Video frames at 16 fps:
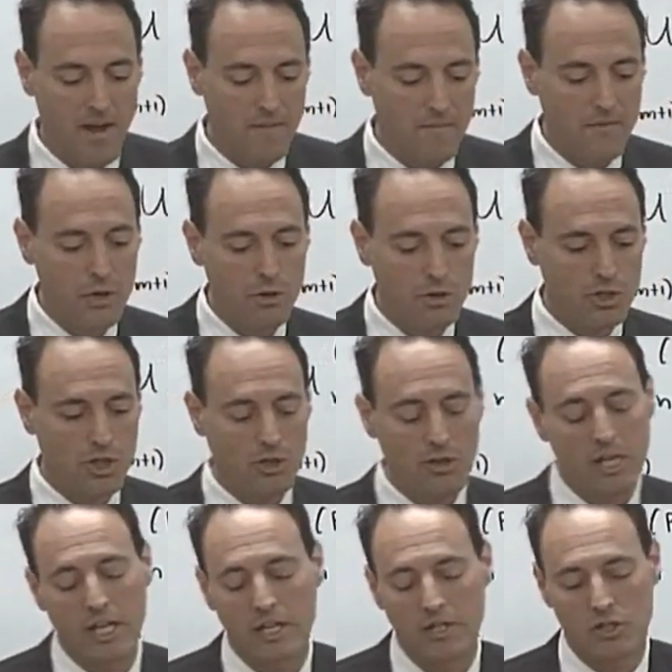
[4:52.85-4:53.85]
My
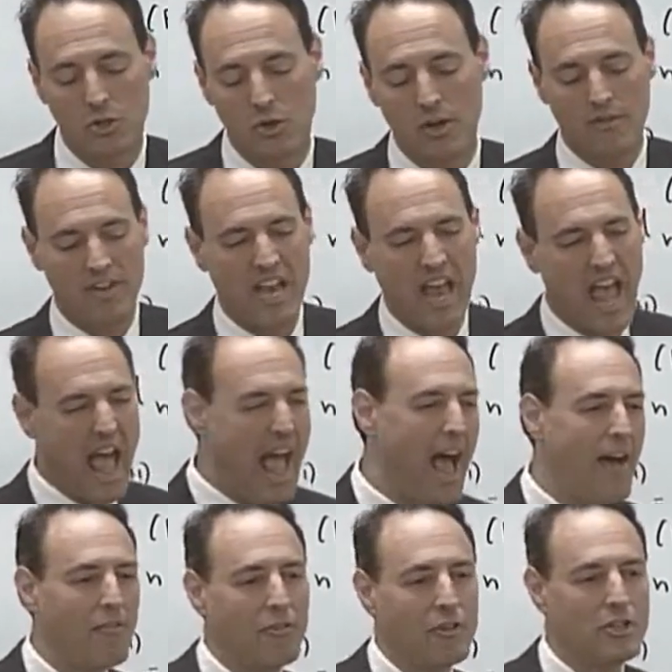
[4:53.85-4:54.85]
future is sort of an
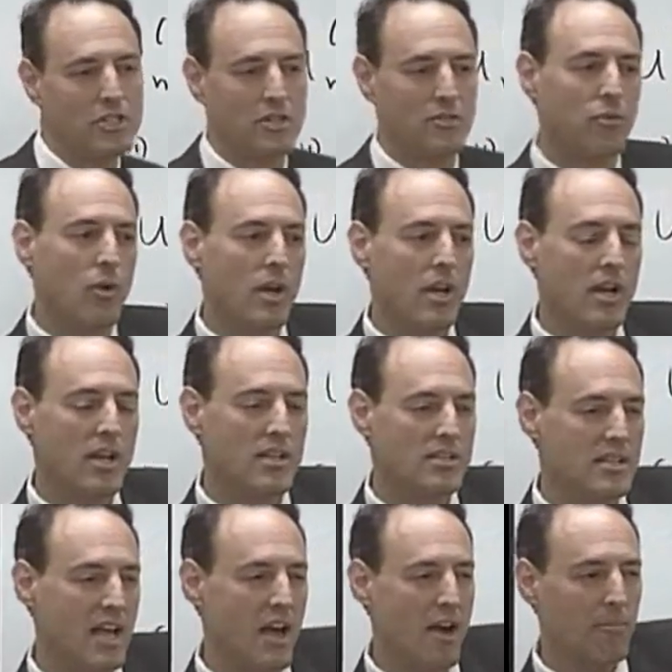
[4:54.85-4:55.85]
average of what it
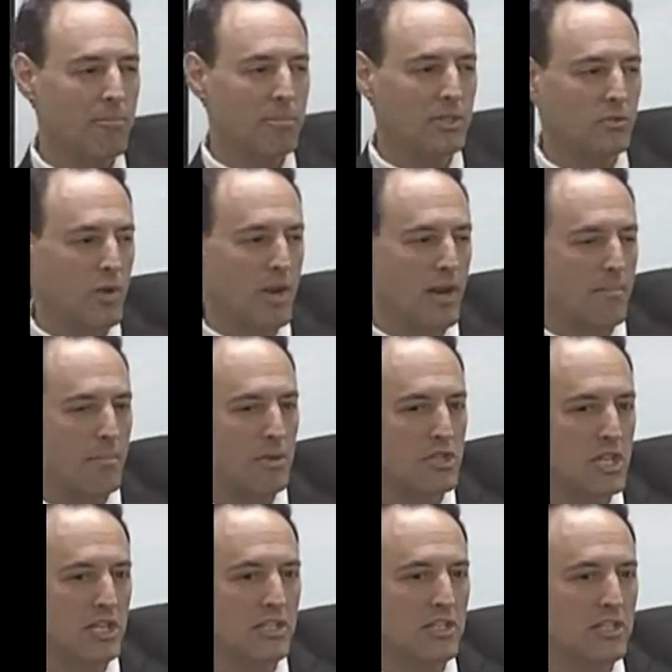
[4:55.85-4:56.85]
is now plus what I'm
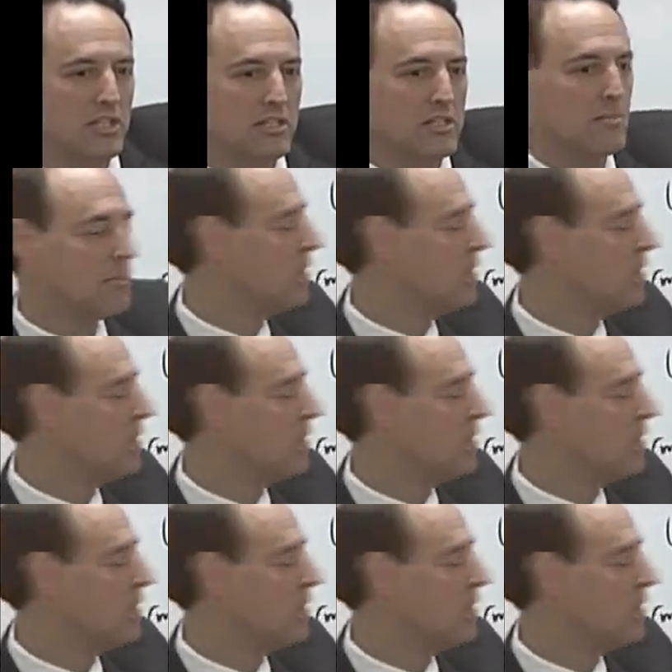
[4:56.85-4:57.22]
predicting it to